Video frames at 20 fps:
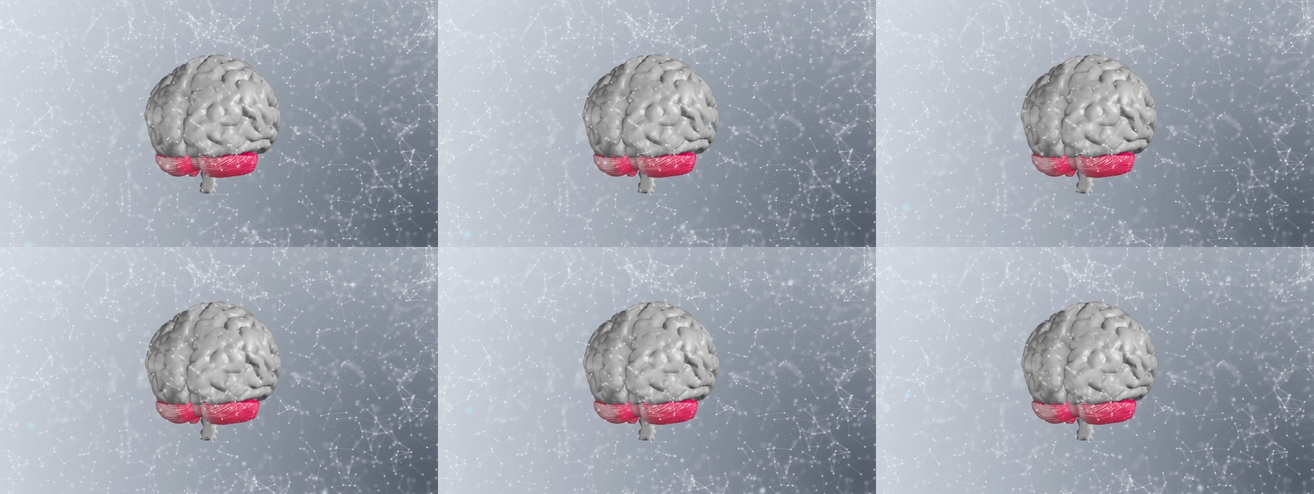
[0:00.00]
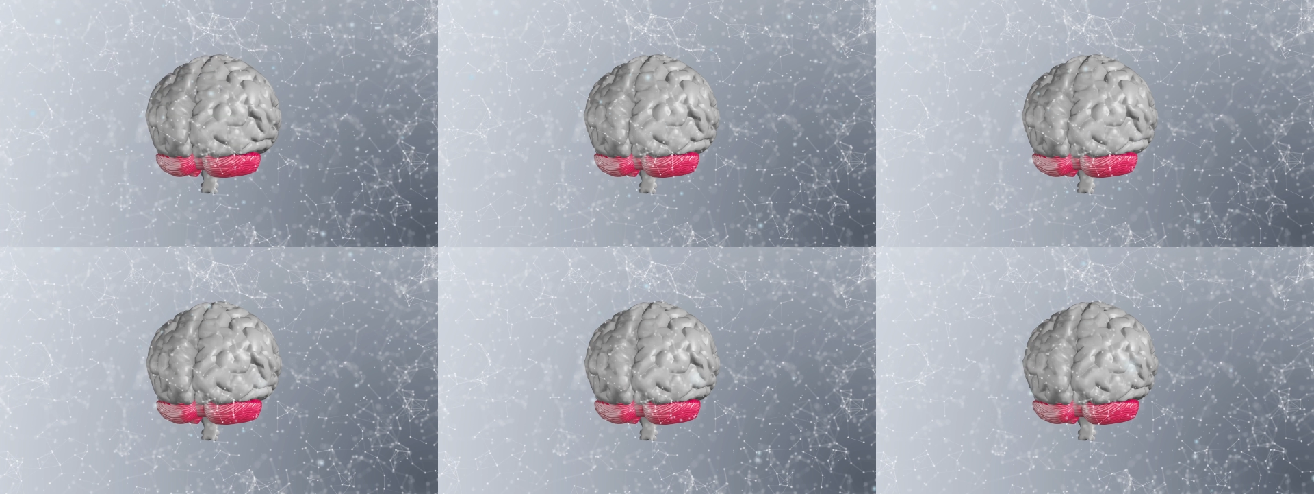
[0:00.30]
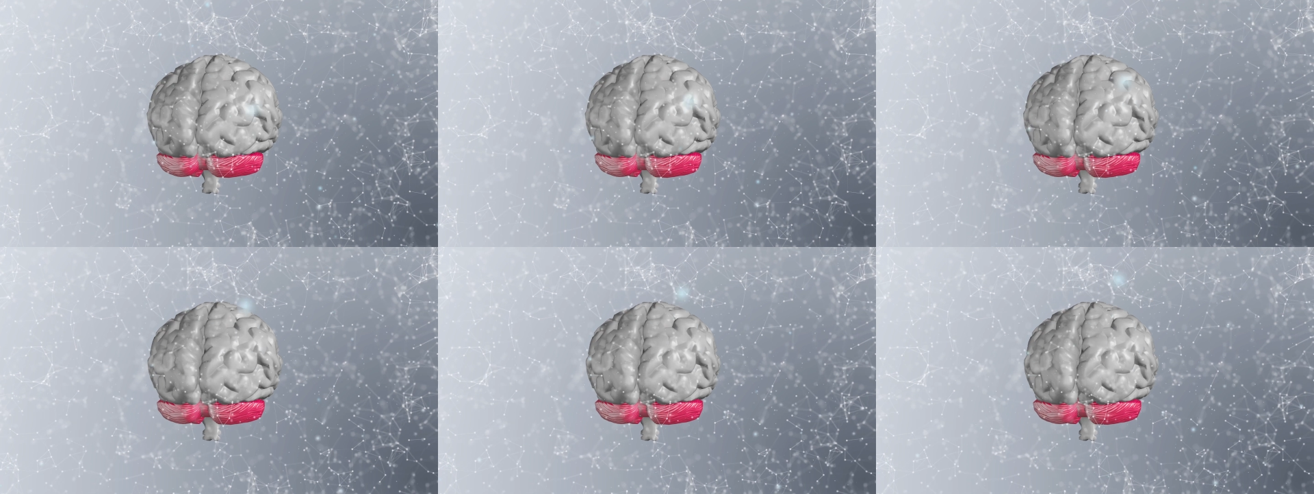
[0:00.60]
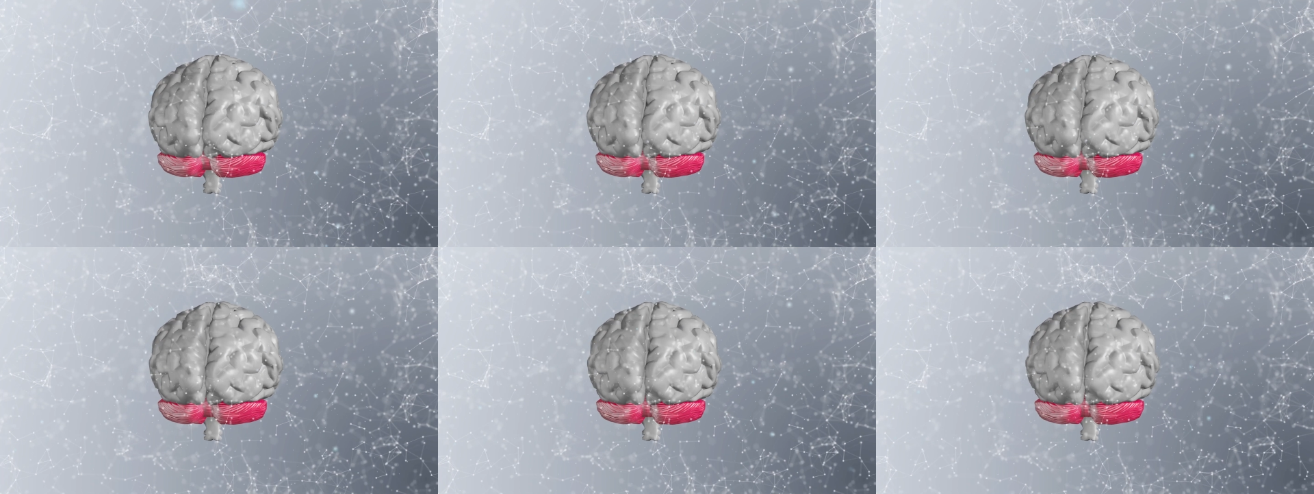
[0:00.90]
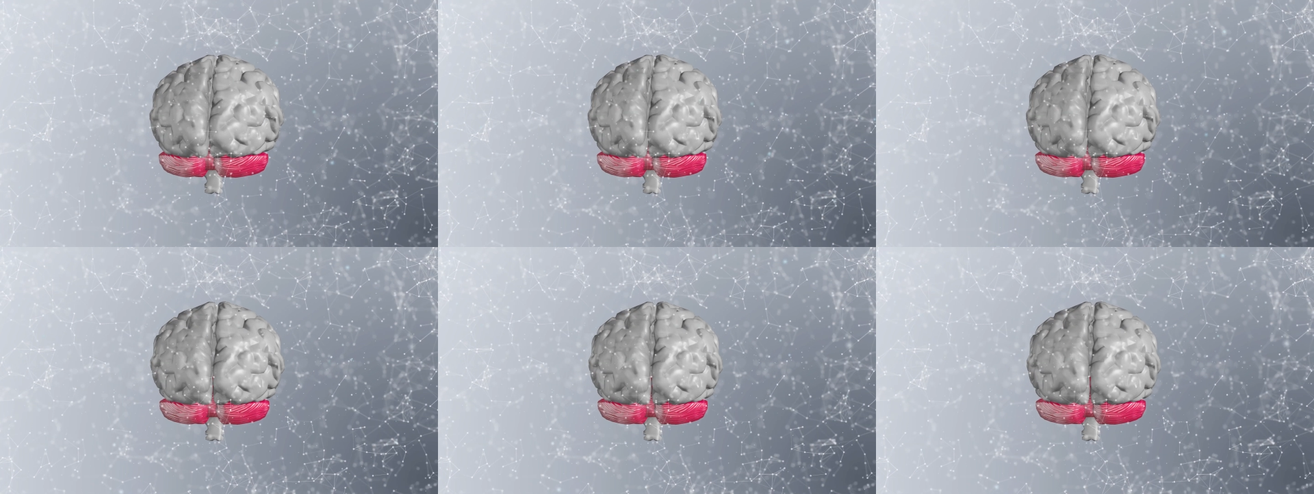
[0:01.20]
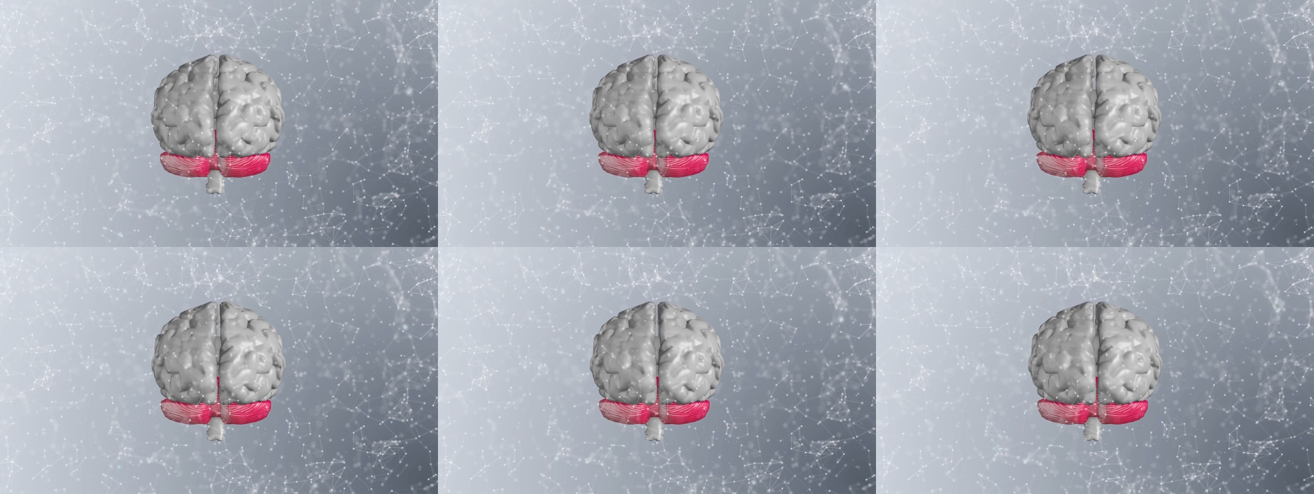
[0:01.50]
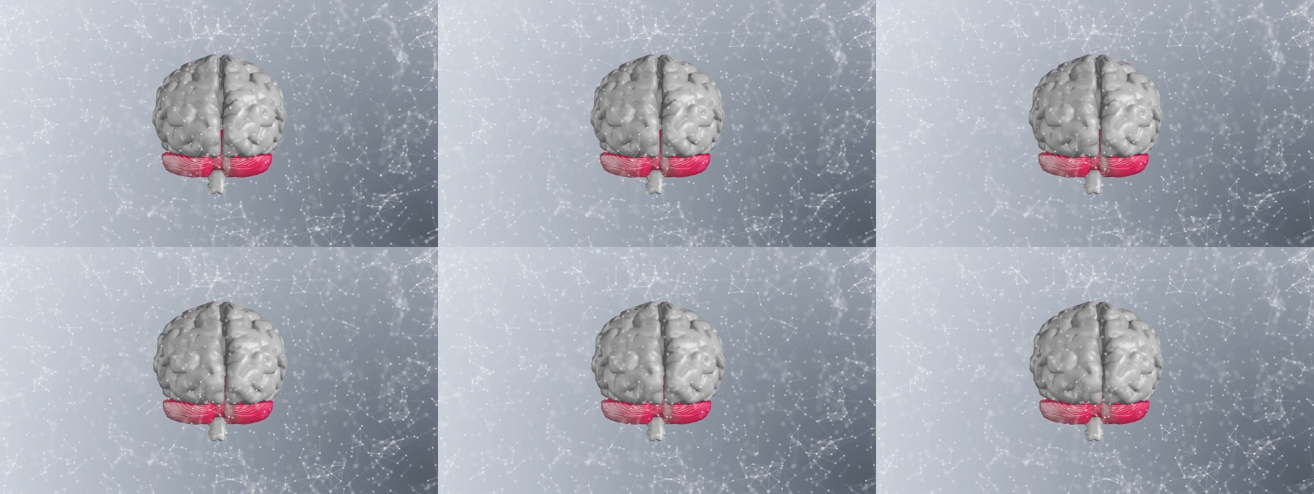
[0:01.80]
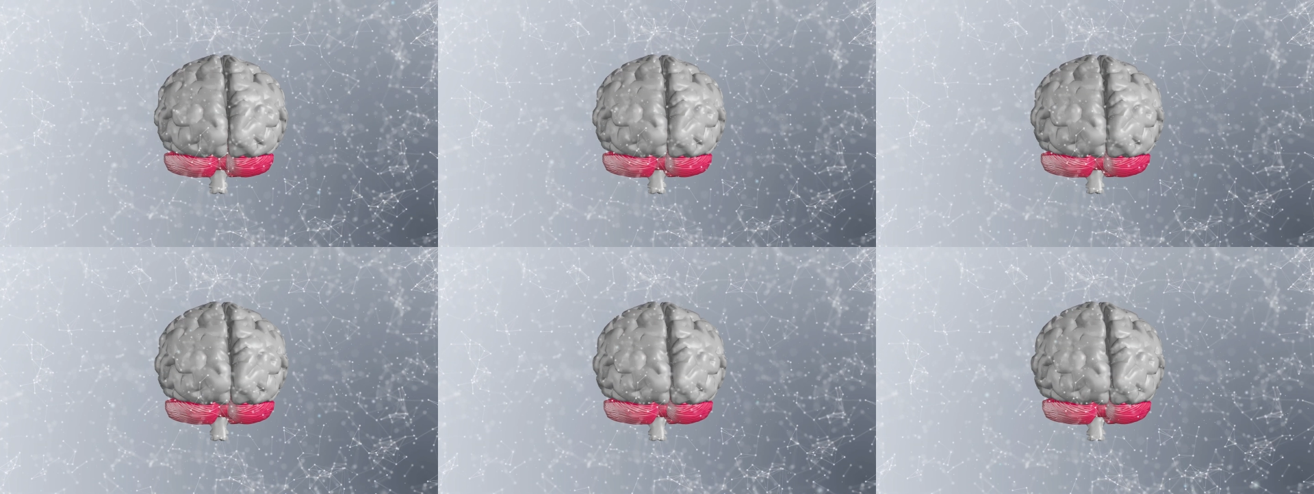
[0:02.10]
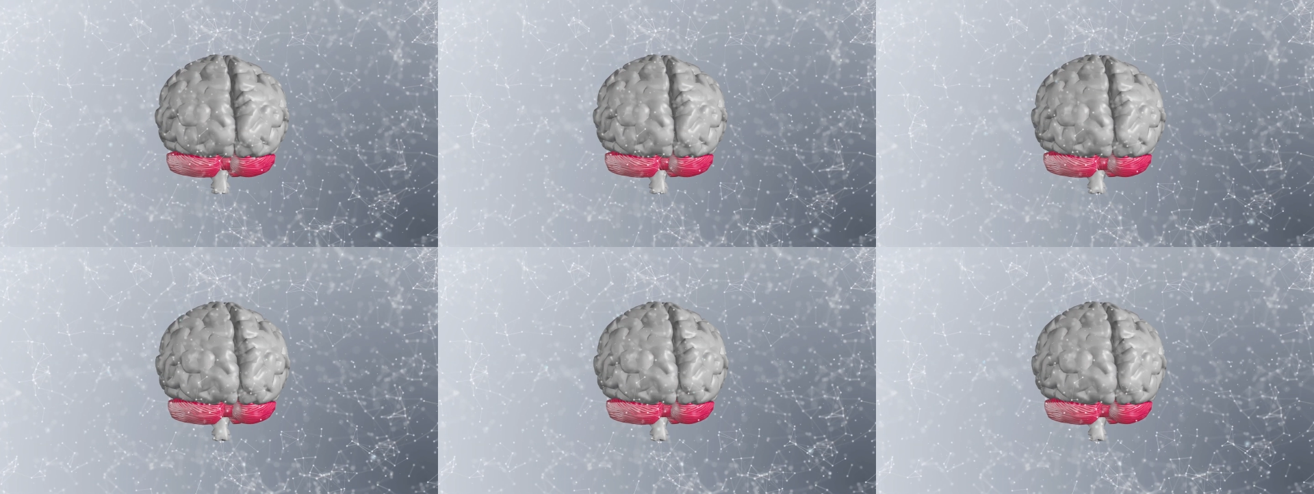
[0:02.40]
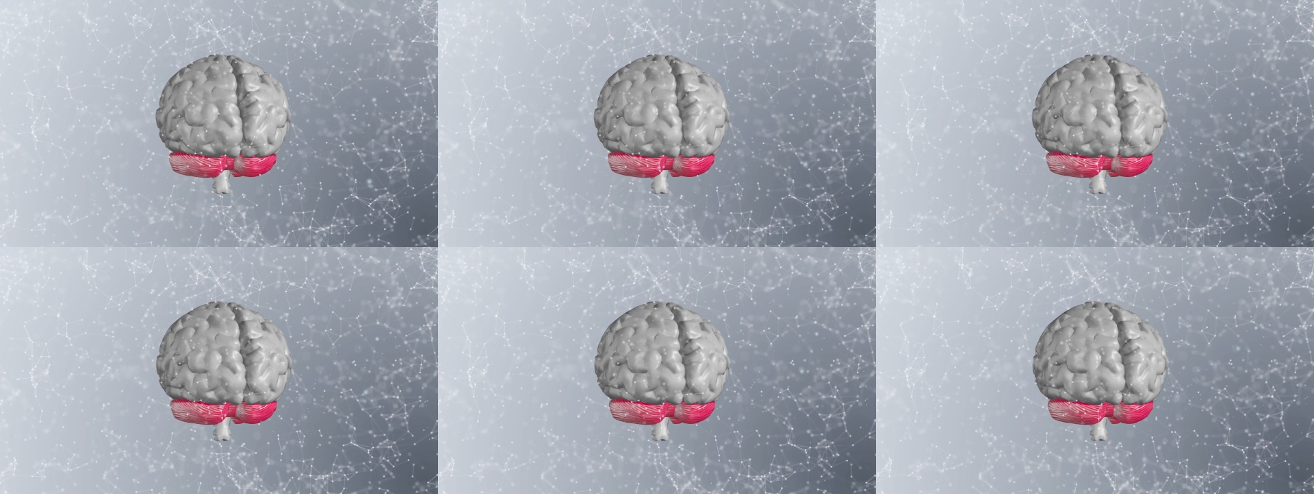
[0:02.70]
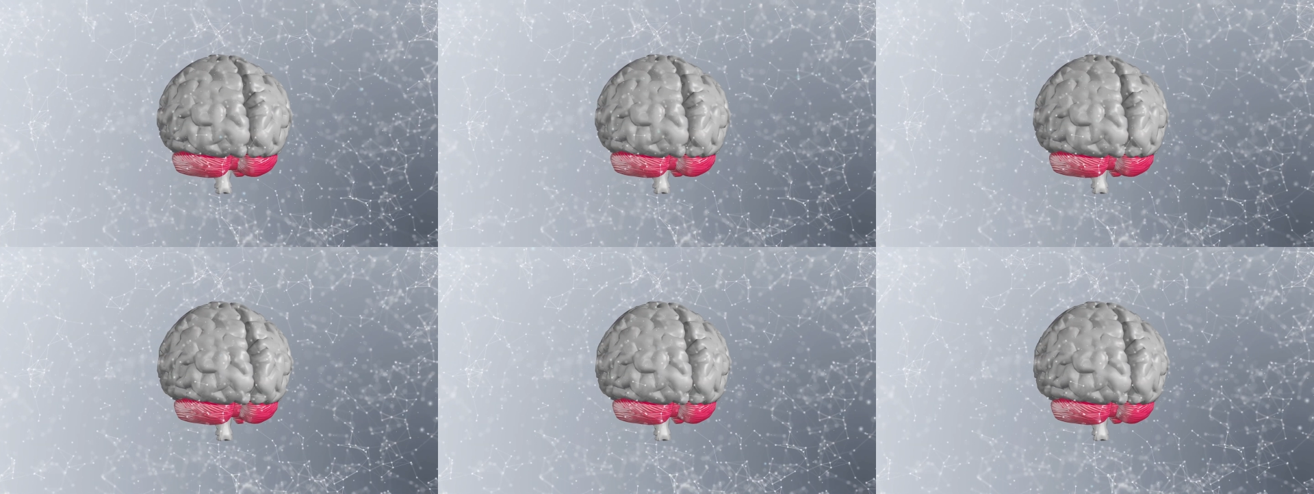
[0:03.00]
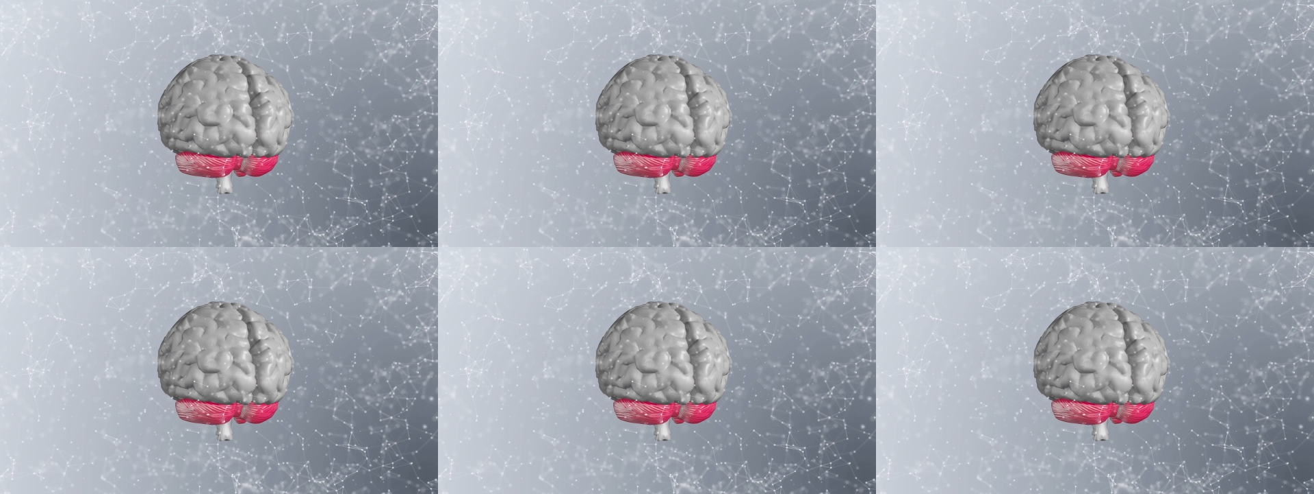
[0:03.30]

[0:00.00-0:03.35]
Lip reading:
[unreadable: no face in view]